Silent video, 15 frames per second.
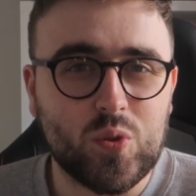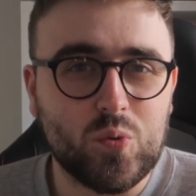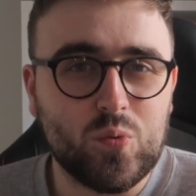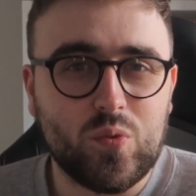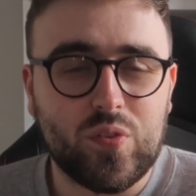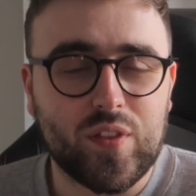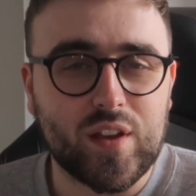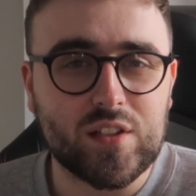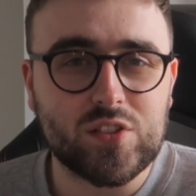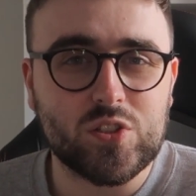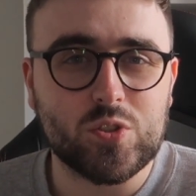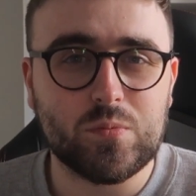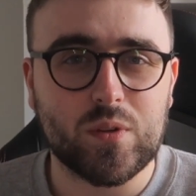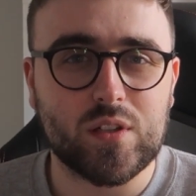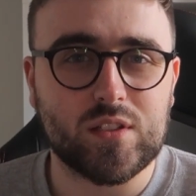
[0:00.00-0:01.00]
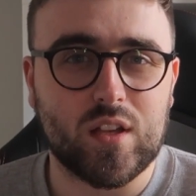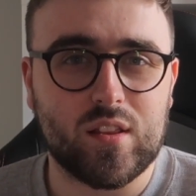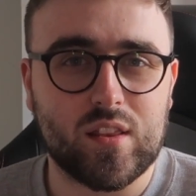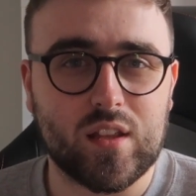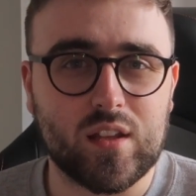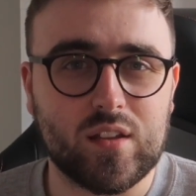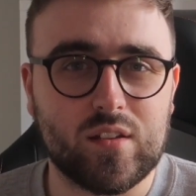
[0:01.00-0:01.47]
don't think so, because I
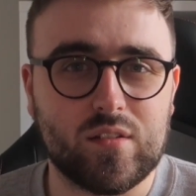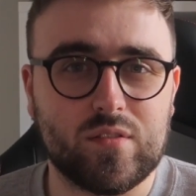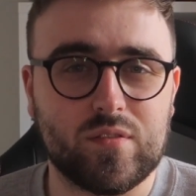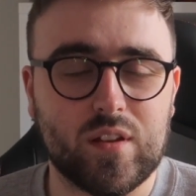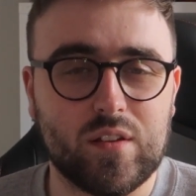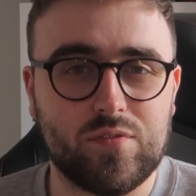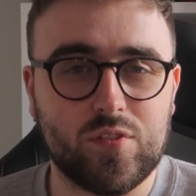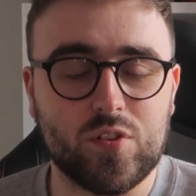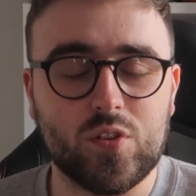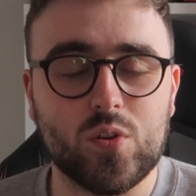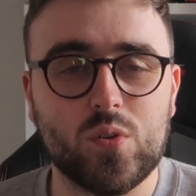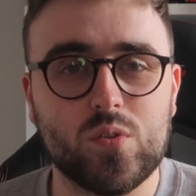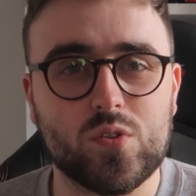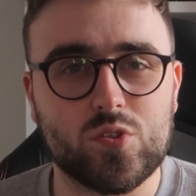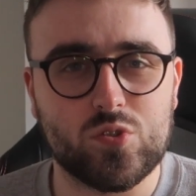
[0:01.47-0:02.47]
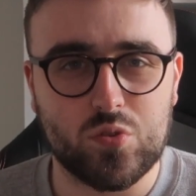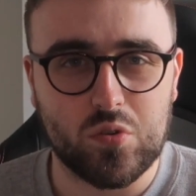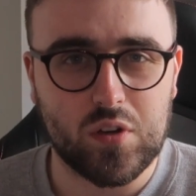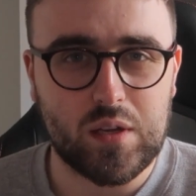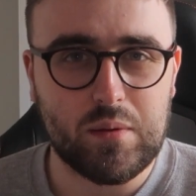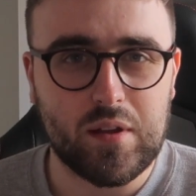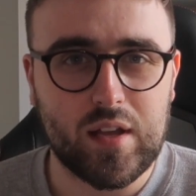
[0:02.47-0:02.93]
think if you know the
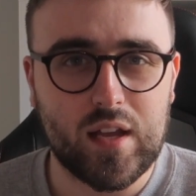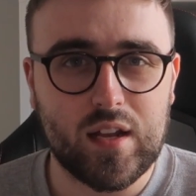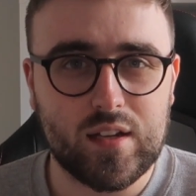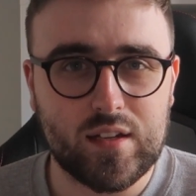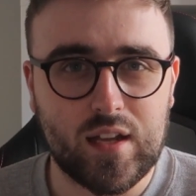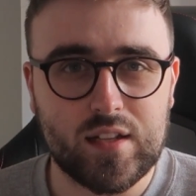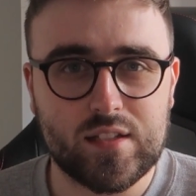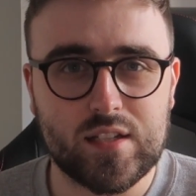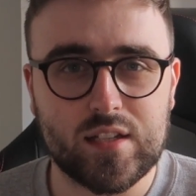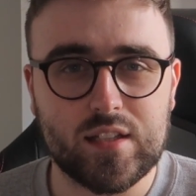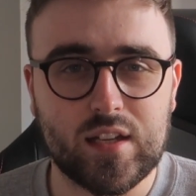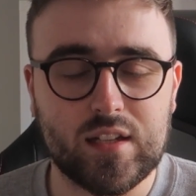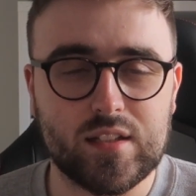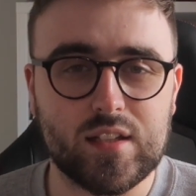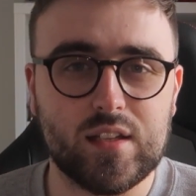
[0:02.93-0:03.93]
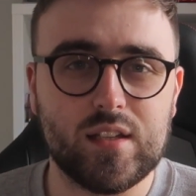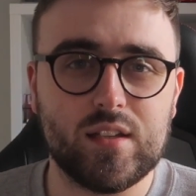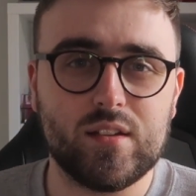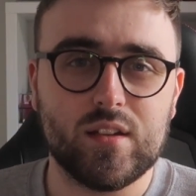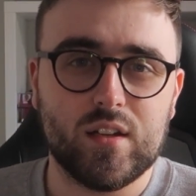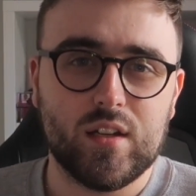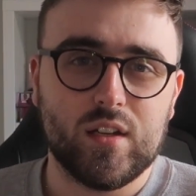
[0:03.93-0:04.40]
story behind
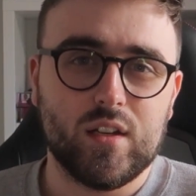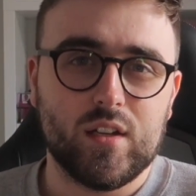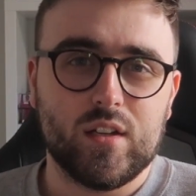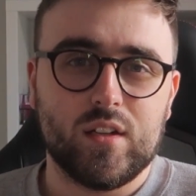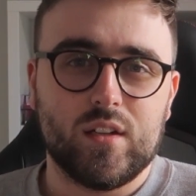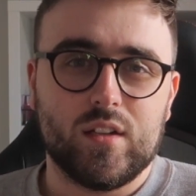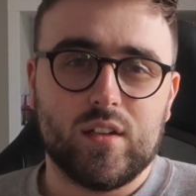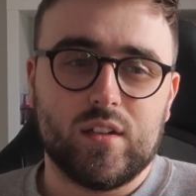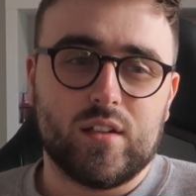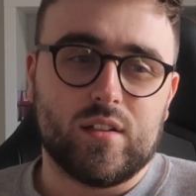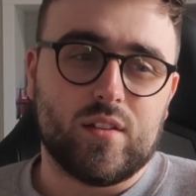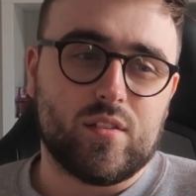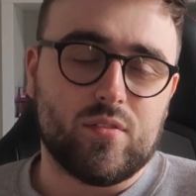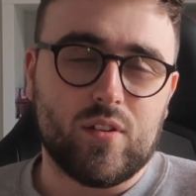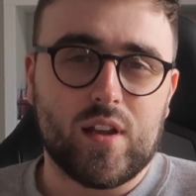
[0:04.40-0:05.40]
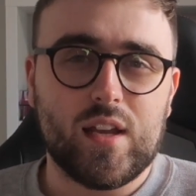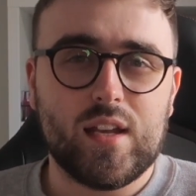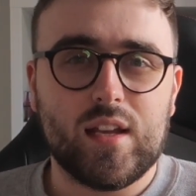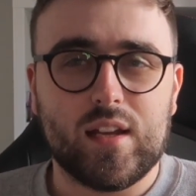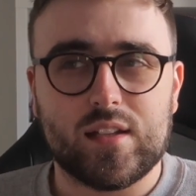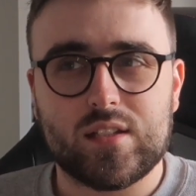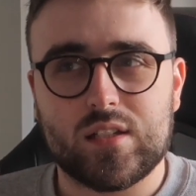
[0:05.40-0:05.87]

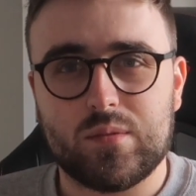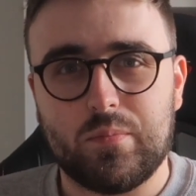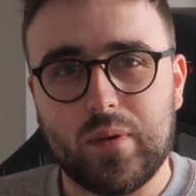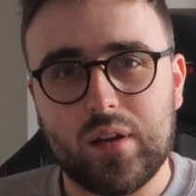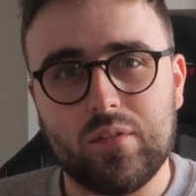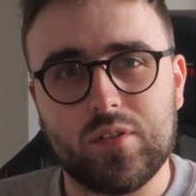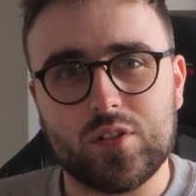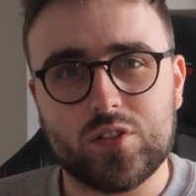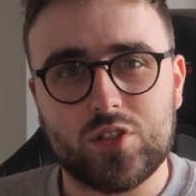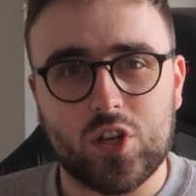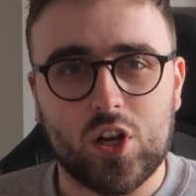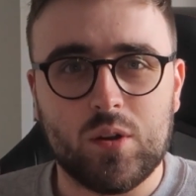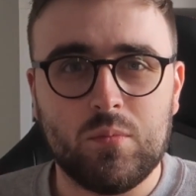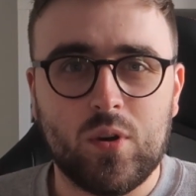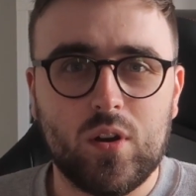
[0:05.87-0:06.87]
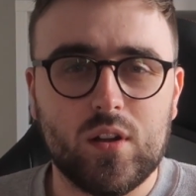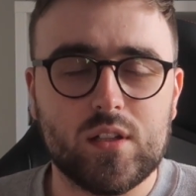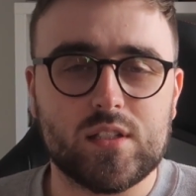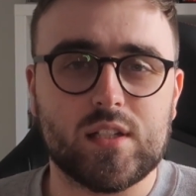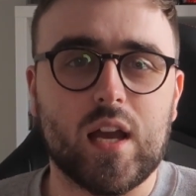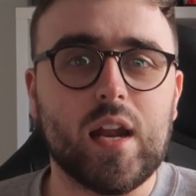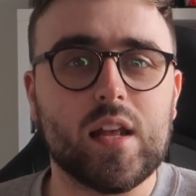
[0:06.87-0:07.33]
1993, it's a bit of a turmoil.
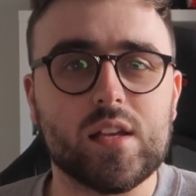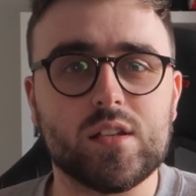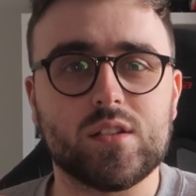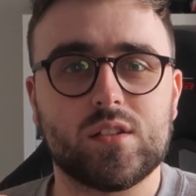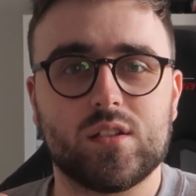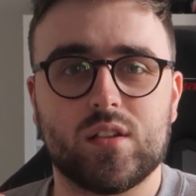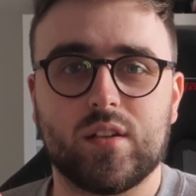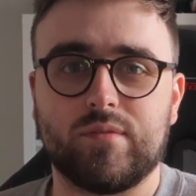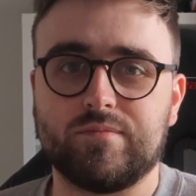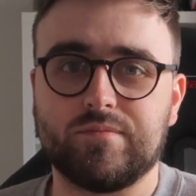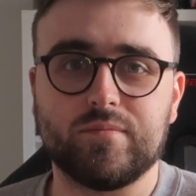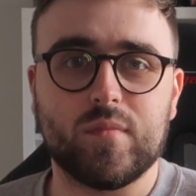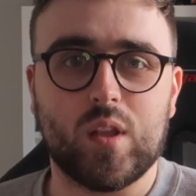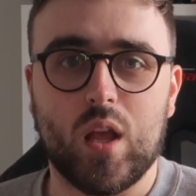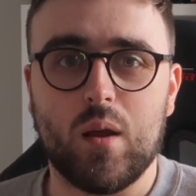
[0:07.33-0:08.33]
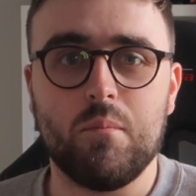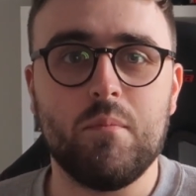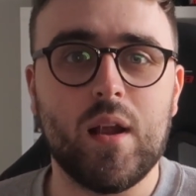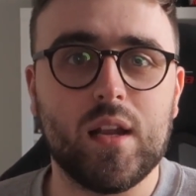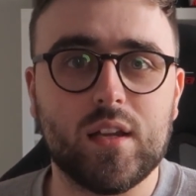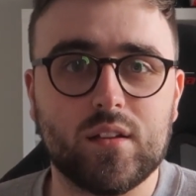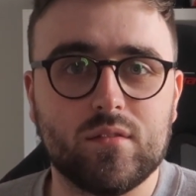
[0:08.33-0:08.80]
Senna's $1
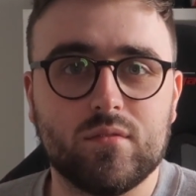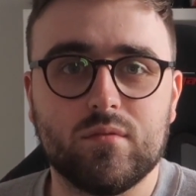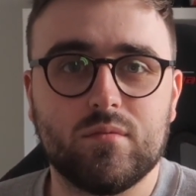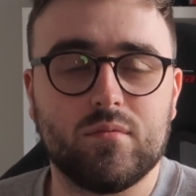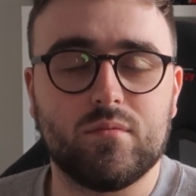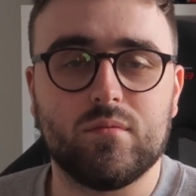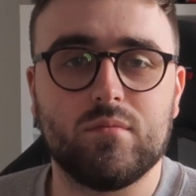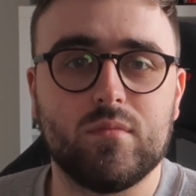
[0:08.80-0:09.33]
million